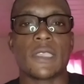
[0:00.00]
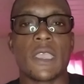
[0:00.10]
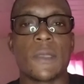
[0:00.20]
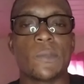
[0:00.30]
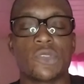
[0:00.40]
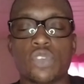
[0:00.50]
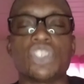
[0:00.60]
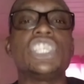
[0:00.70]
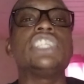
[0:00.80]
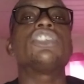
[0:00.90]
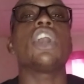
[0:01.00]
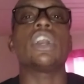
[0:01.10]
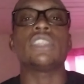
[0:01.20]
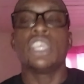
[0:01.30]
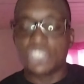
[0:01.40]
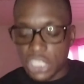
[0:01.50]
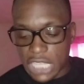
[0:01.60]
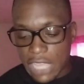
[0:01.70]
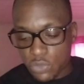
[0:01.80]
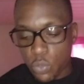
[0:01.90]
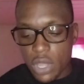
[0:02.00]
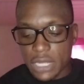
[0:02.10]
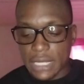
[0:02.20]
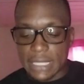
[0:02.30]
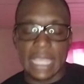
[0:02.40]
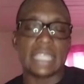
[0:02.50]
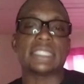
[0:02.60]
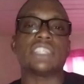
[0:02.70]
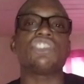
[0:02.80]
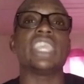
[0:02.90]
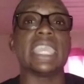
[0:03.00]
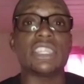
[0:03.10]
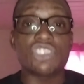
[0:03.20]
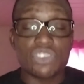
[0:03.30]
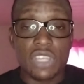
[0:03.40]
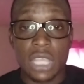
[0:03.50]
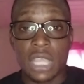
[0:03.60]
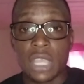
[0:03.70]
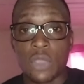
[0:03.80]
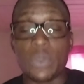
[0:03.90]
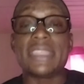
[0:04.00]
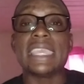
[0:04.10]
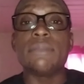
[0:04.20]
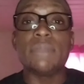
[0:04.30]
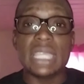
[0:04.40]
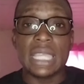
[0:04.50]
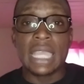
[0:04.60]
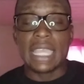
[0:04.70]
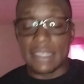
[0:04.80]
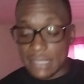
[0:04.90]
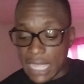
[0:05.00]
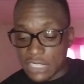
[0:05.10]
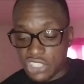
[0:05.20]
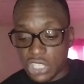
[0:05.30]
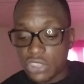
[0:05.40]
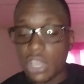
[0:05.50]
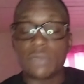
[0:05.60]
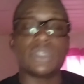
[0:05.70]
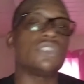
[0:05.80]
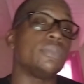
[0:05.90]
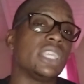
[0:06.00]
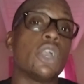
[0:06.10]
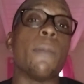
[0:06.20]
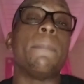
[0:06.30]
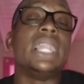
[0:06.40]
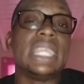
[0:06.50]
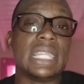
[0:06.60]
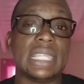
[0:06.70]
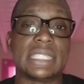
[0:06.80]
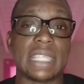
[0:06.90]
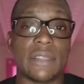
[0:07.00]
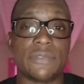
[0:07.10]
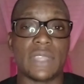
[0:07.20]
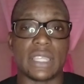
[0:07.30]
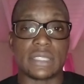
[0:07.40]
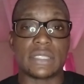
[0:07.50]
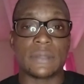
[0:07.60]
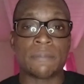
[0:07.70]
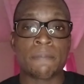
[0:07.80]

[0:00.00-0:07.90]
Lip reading: Yeah, so that's one of the things that changed within me, is that she taught me to be completely selfless.